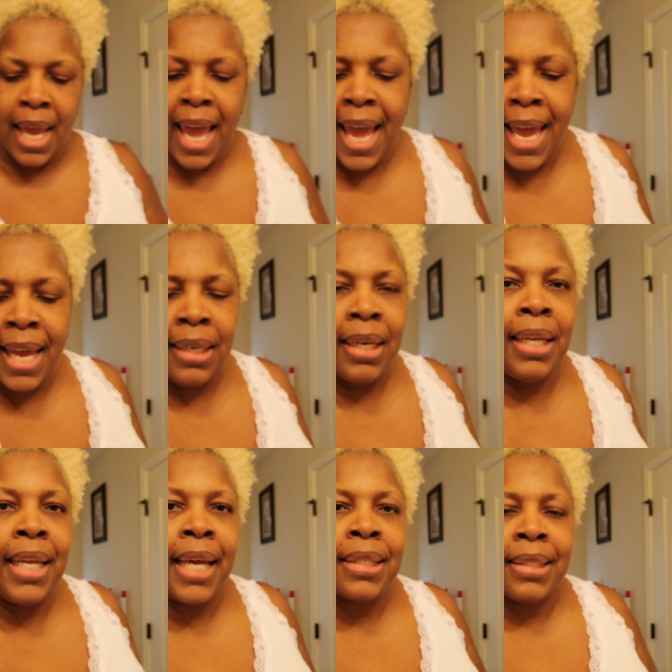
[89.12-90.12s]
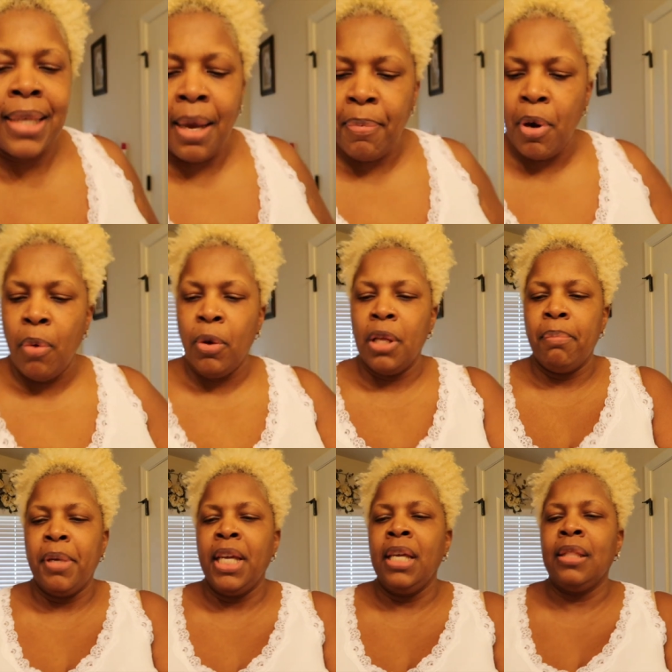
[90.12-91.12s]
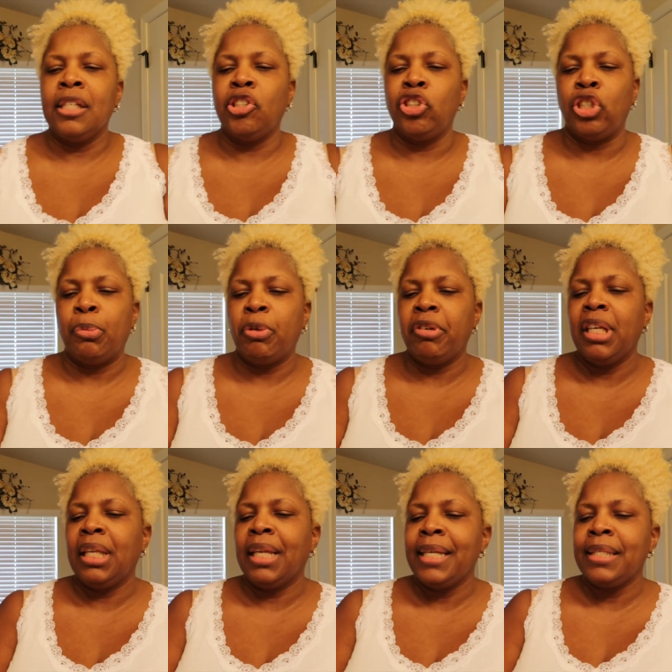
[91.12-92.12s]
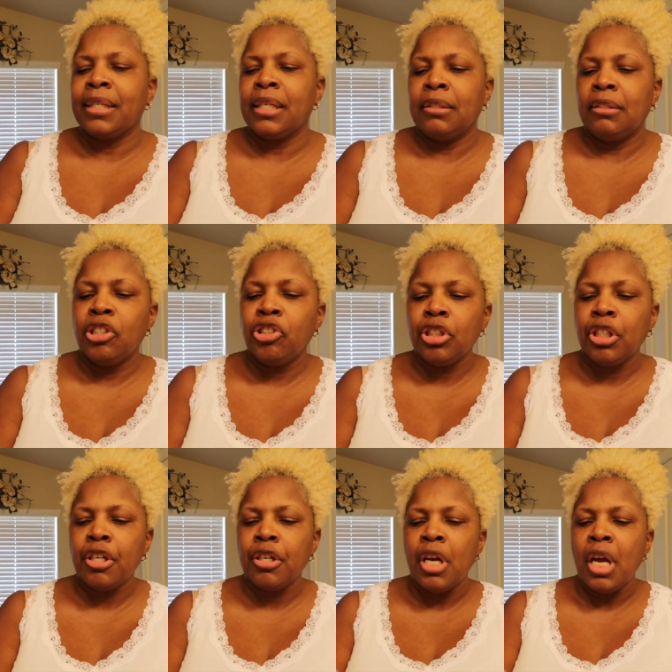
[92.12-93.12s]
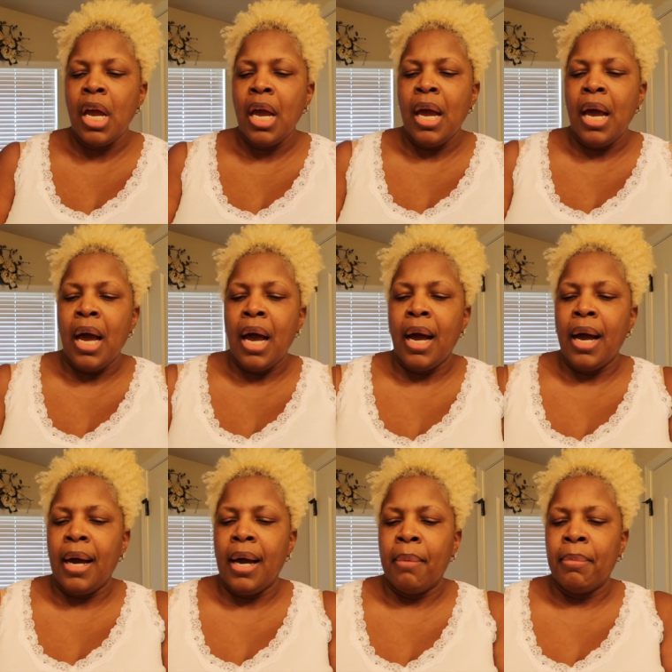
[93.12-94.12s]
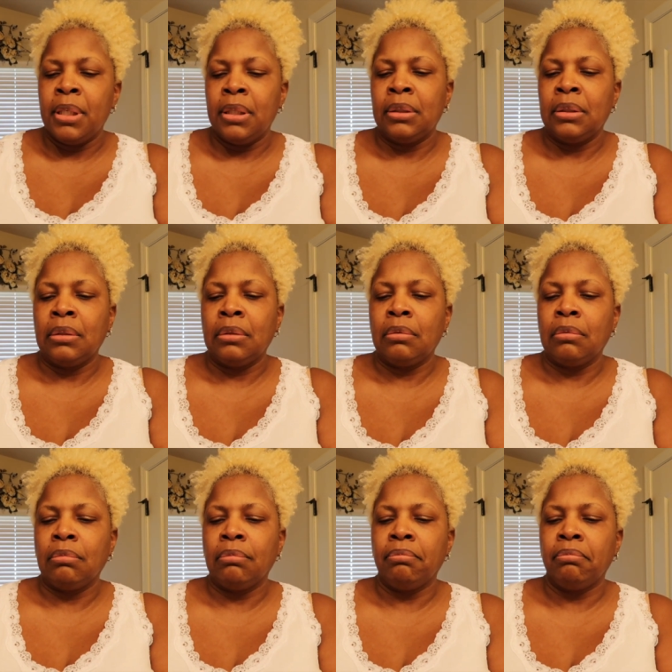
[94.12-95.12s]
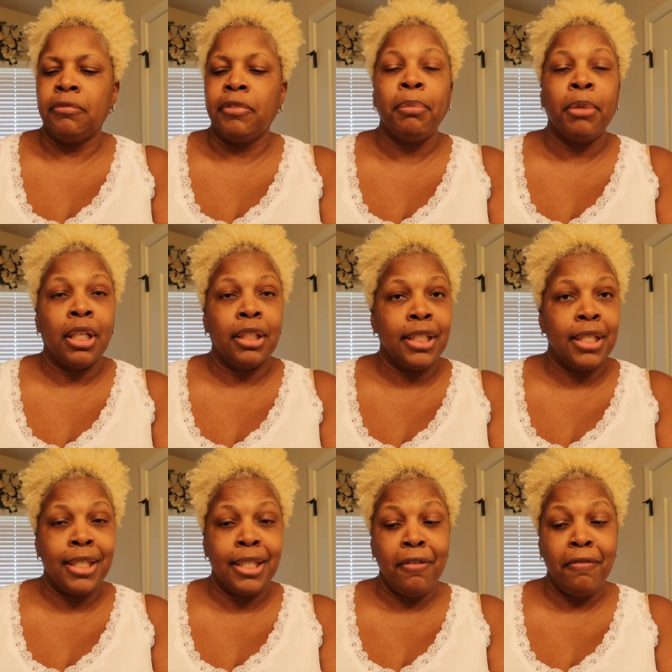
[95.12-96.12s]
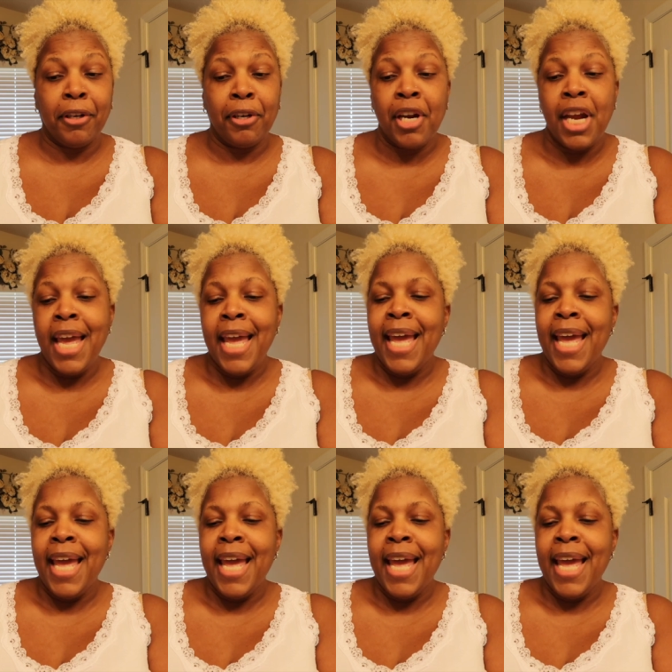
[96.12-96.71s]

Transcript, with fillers: And next up will be the Shimmering Lights Conditioner. Um, for blonde and silver.